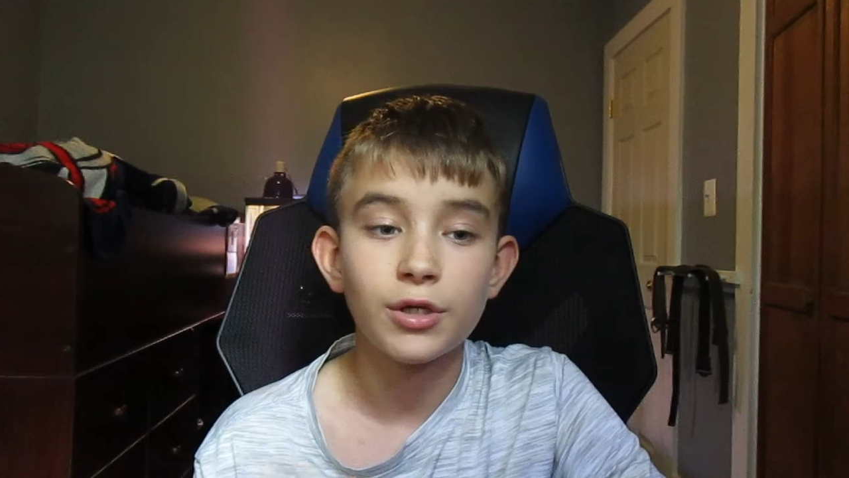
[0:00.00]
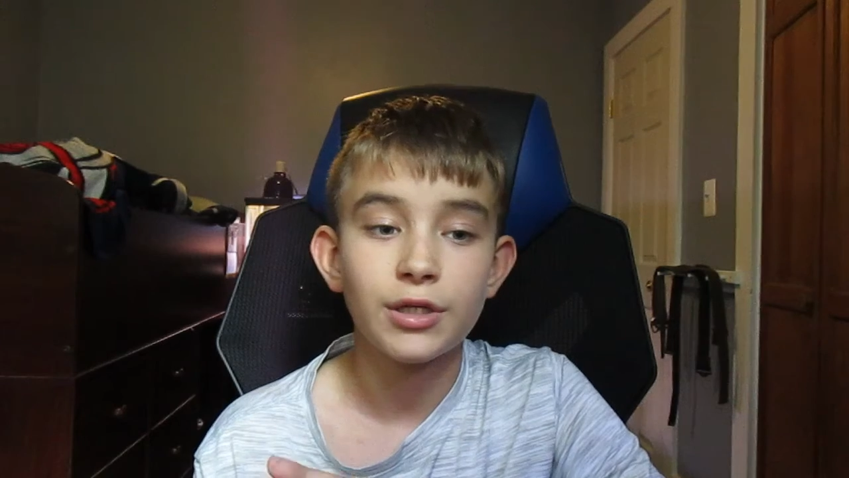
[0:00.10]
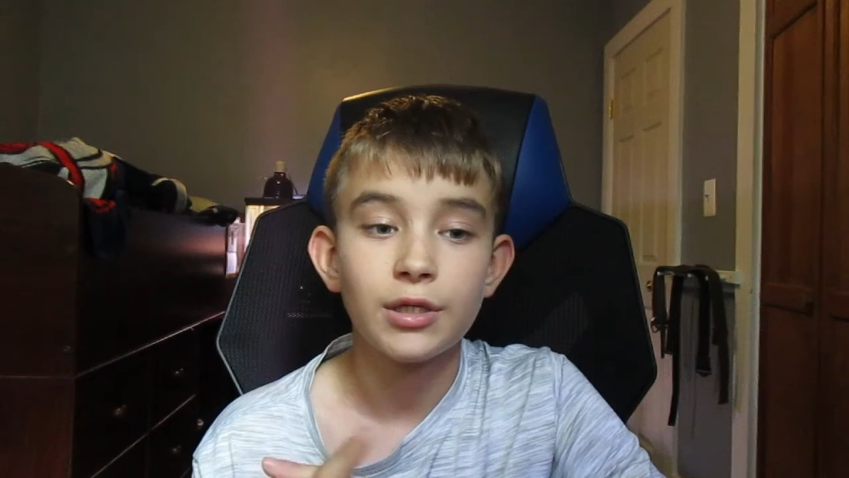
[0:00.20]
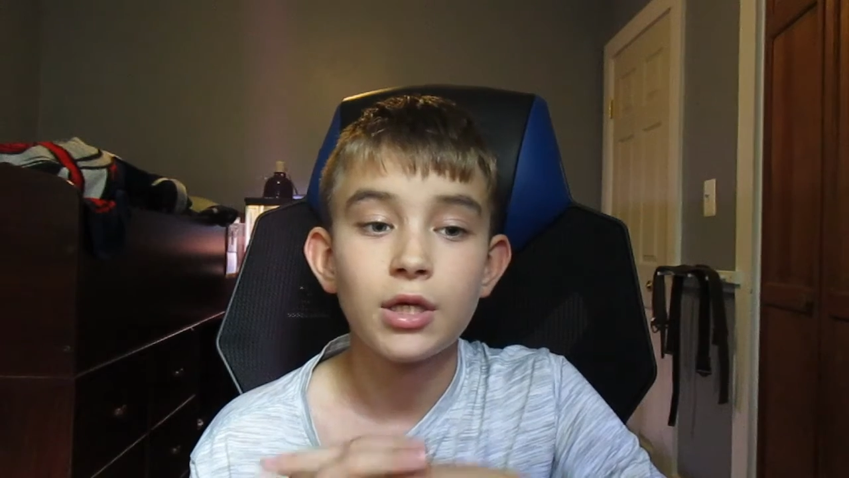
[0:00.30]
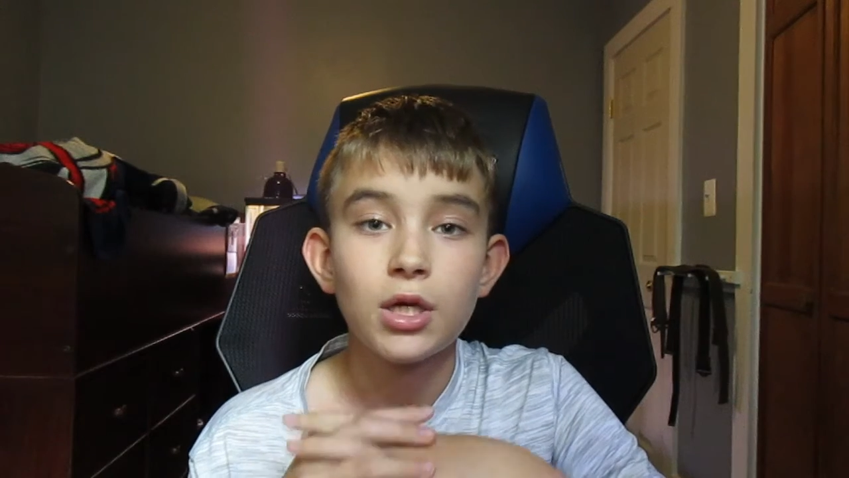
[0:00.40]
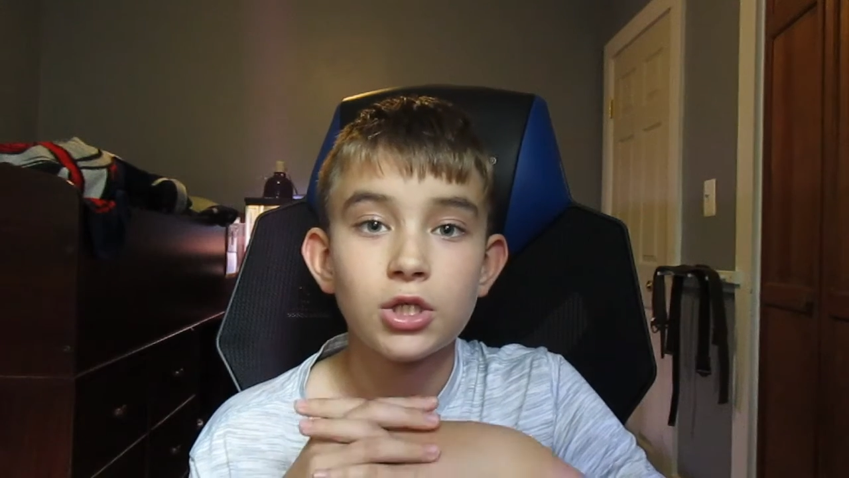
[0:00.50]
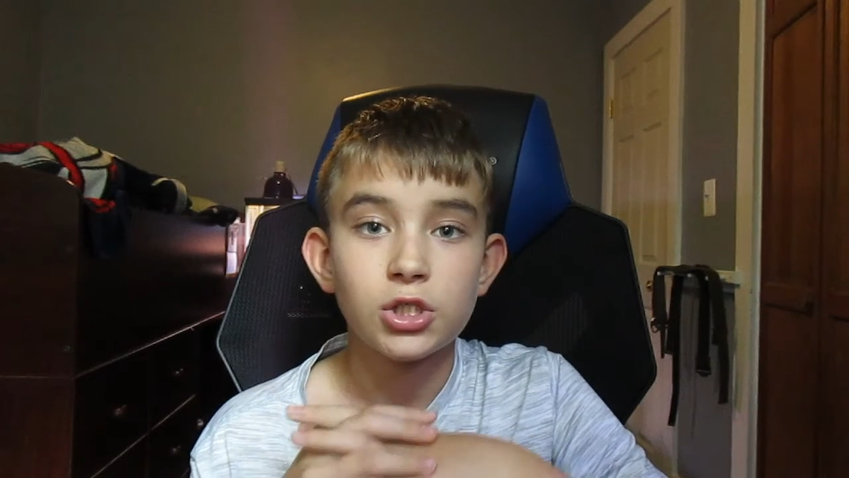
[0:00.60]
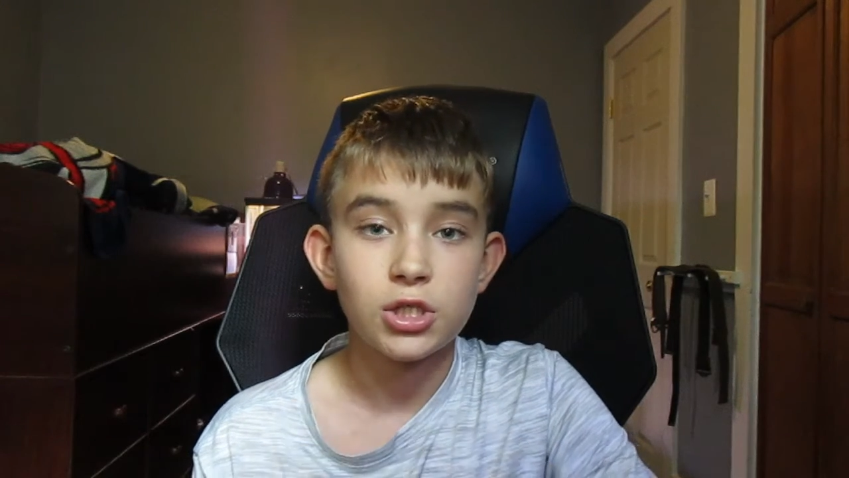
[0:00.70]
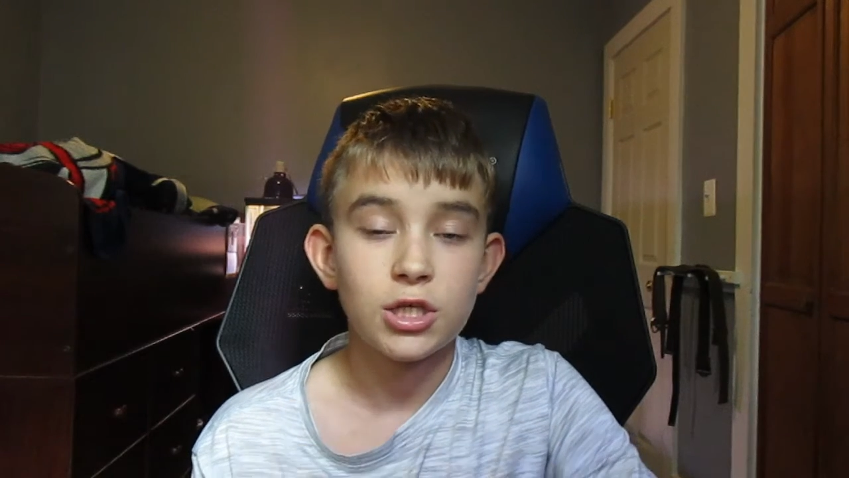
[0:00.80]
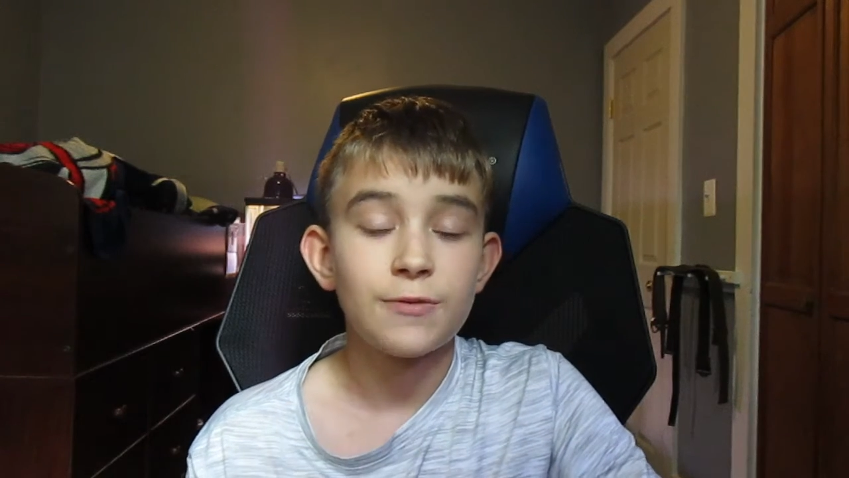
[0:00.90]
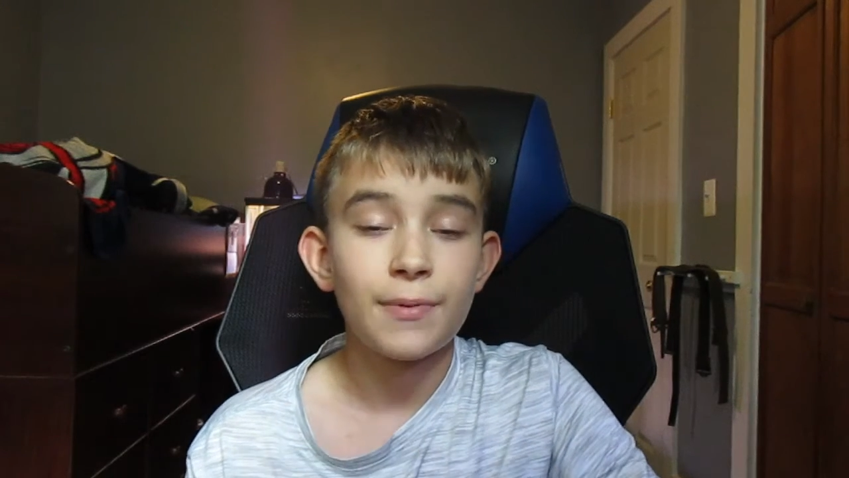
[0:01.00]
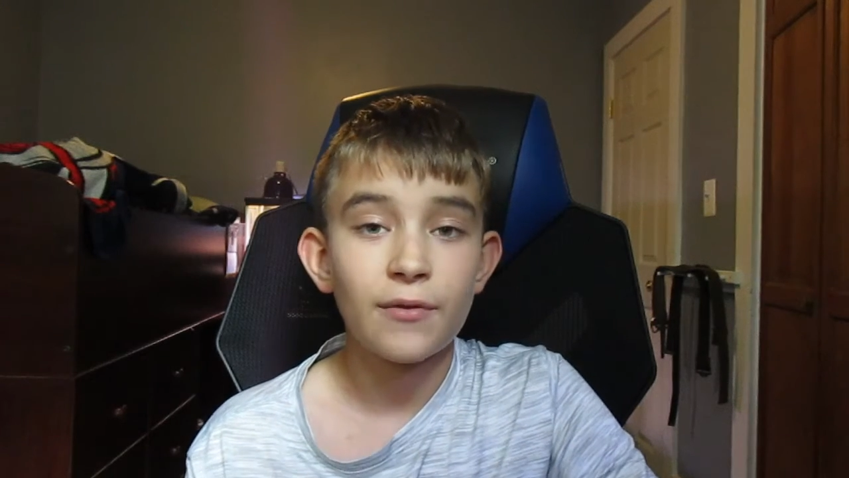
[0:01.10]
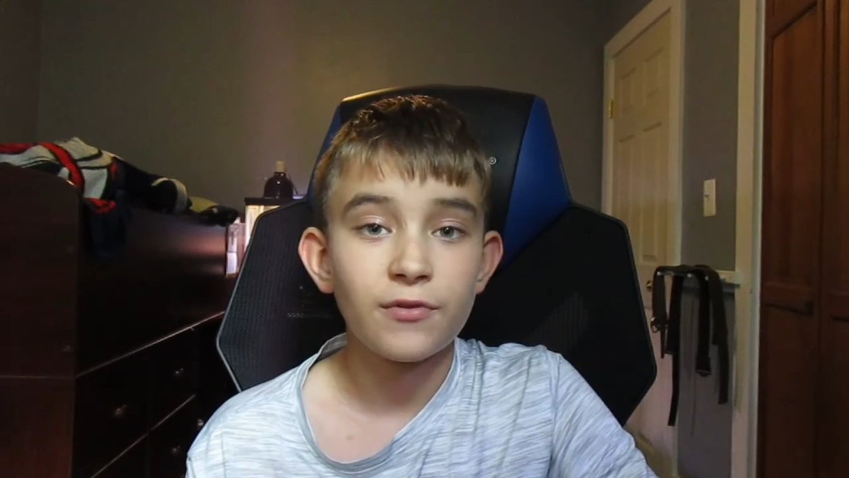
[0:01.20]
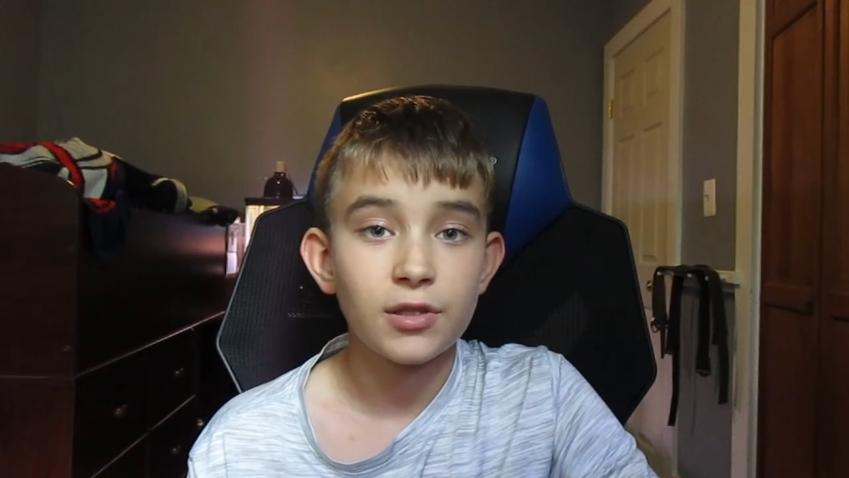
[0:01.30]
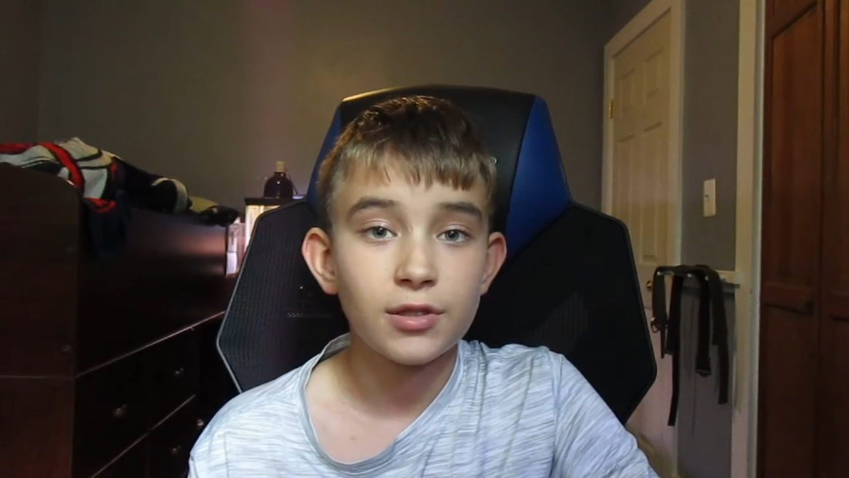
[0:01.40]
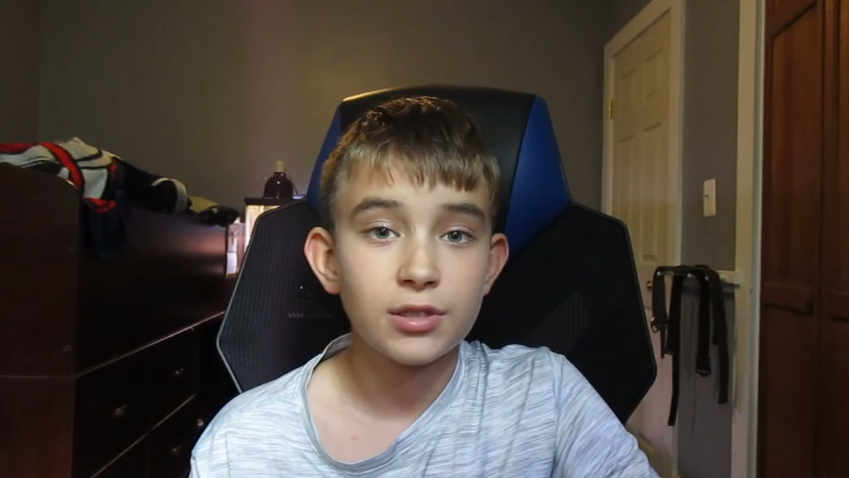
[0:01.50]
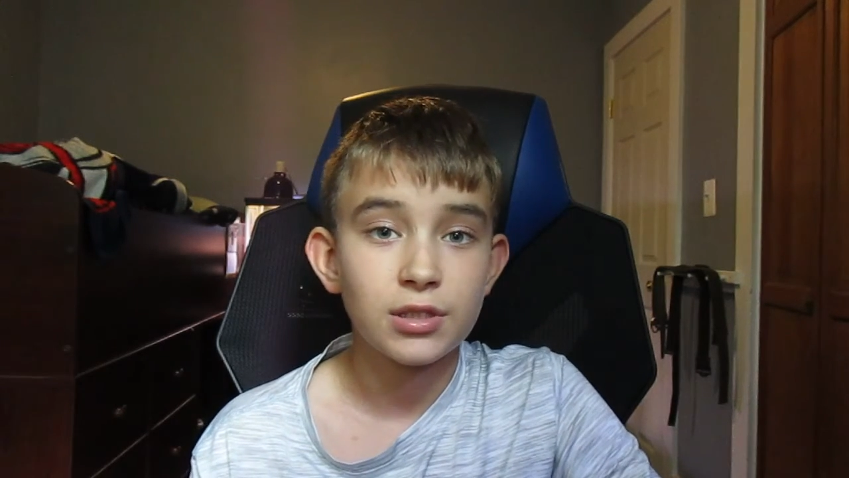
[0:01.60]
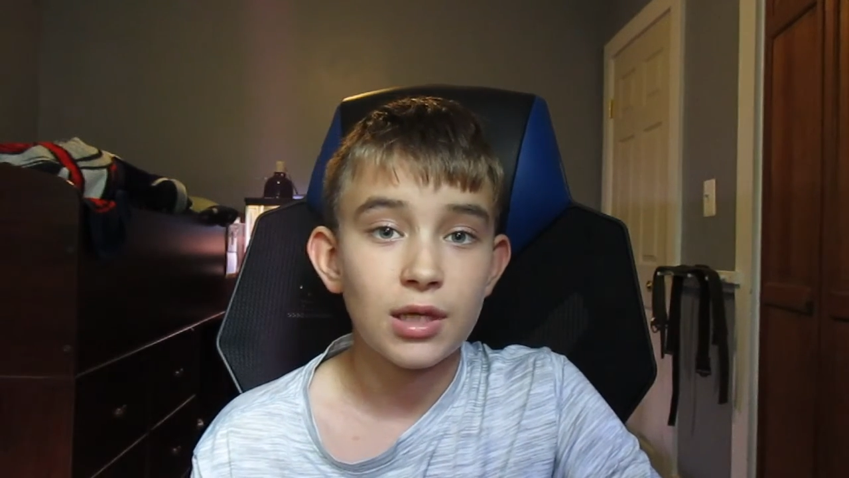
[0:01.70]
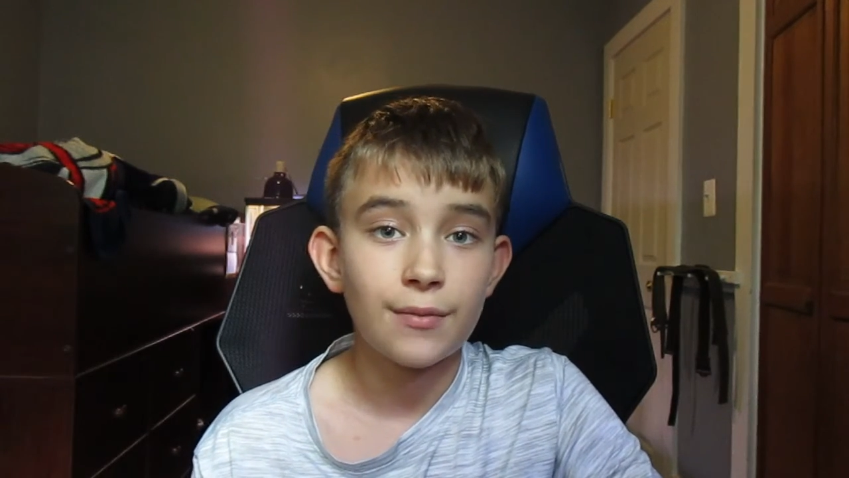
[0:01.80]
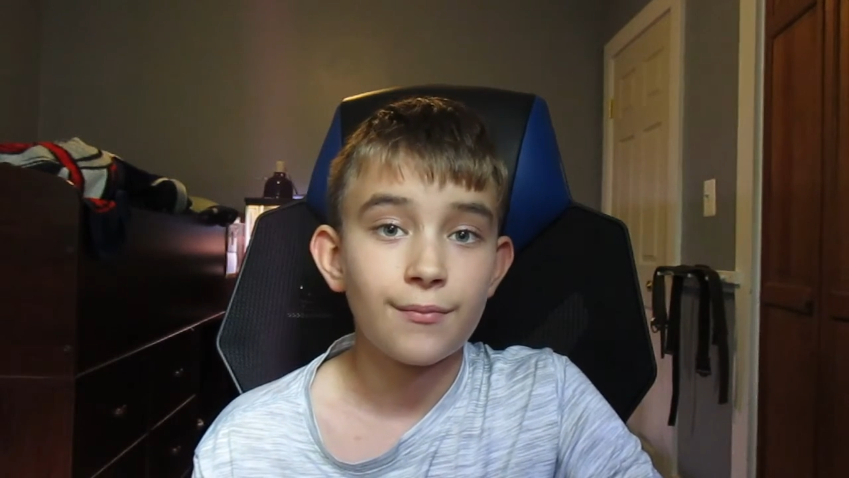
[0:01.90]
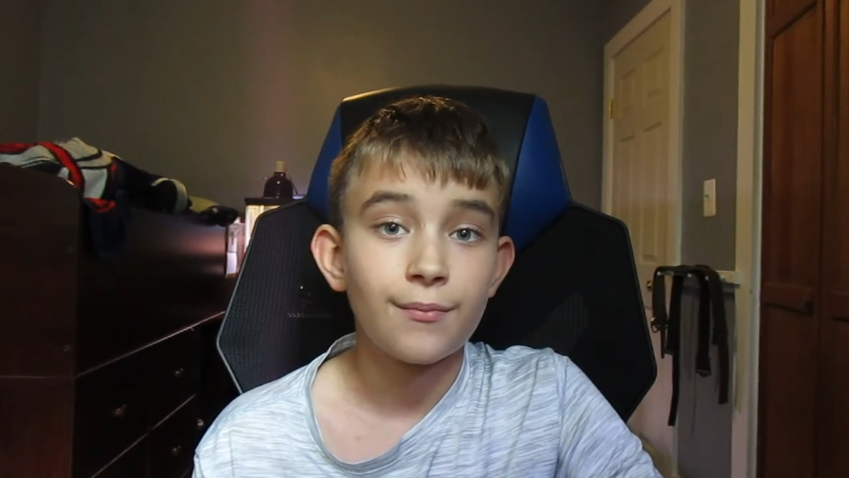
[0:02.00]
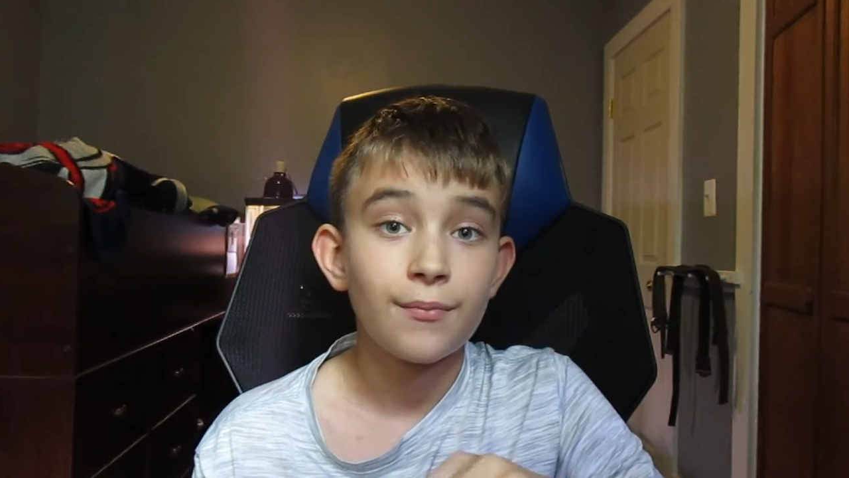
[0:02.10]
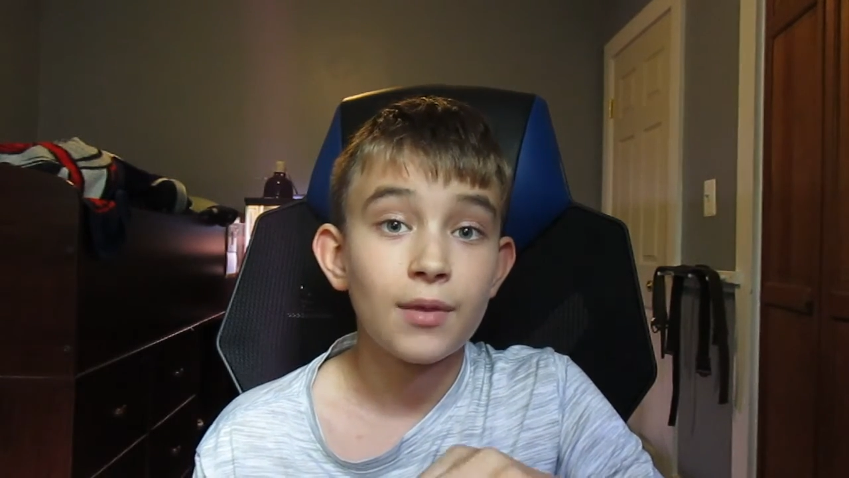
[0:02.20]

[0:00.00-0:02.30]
heat. Just keep everything the same